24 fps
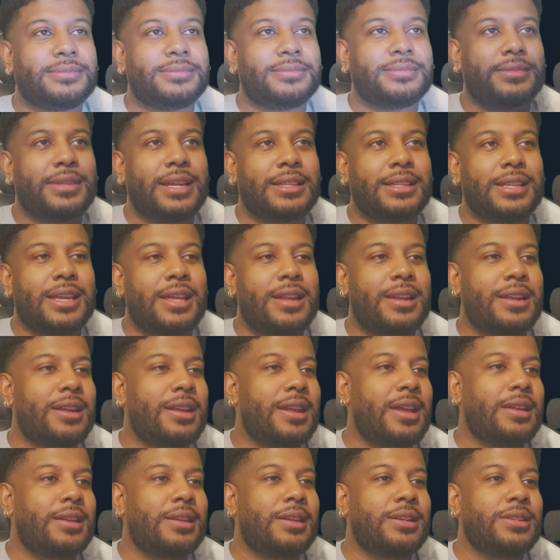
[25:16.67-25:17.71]
at the end of the
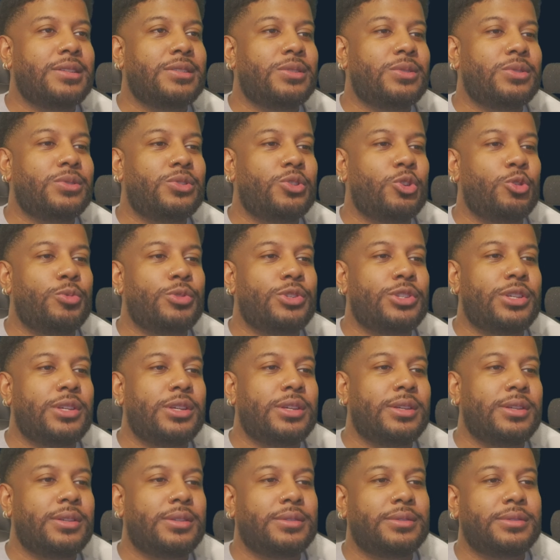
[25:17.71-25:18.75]
day, niggas do stupid
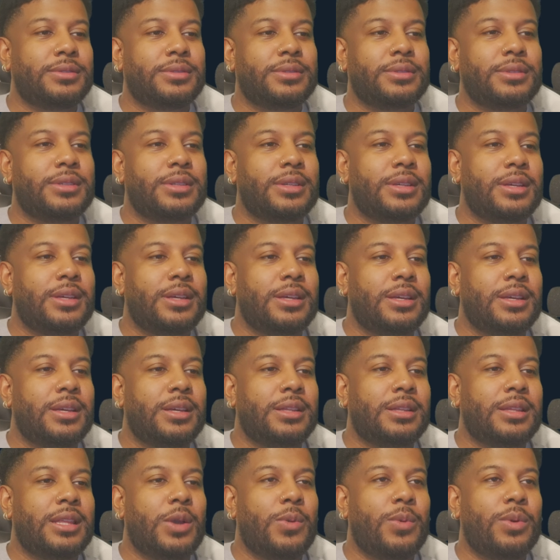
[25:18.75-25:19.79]
shit.
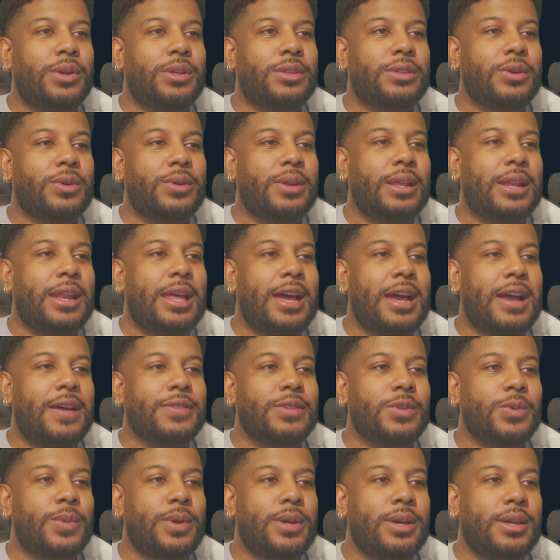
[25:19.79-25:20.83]
They want to throw their lives
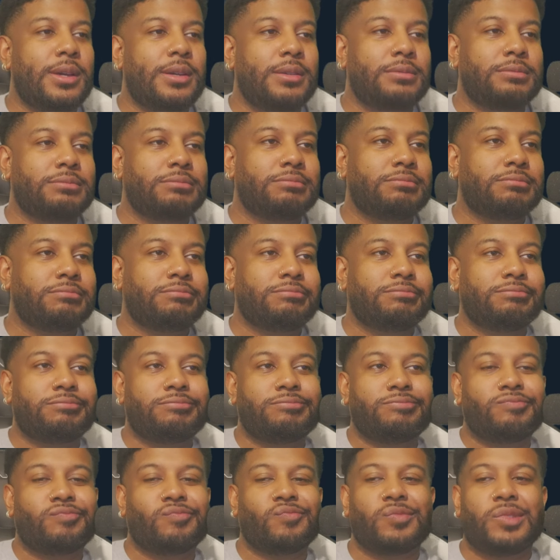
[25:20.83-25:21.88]
away.
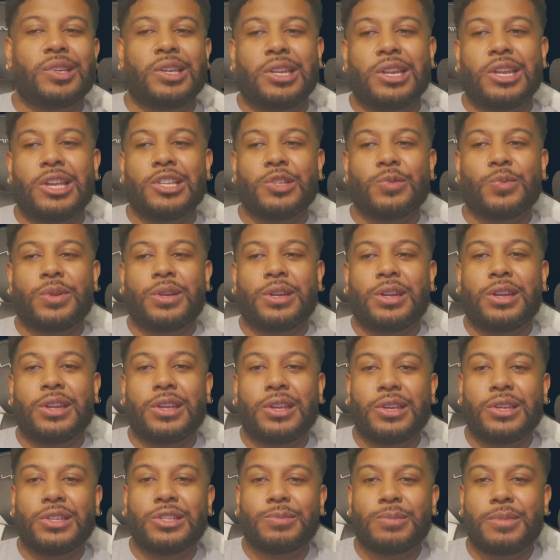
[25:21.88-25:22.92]
It is what it
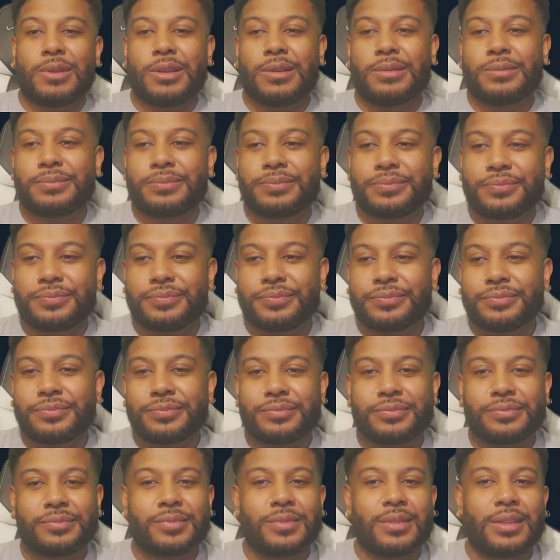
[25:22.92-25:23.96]
is, man.
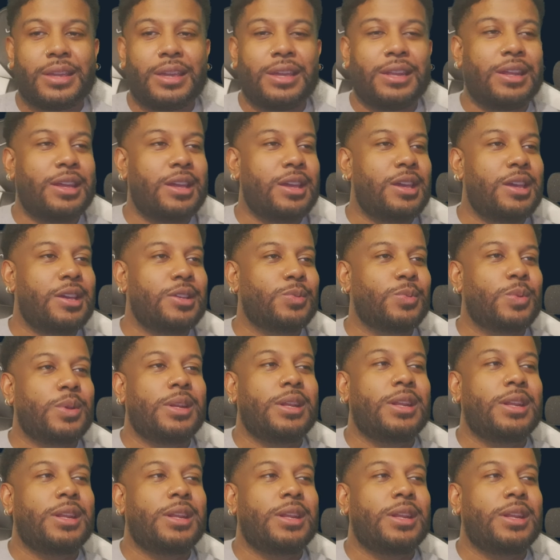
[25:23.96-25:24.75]
It is what it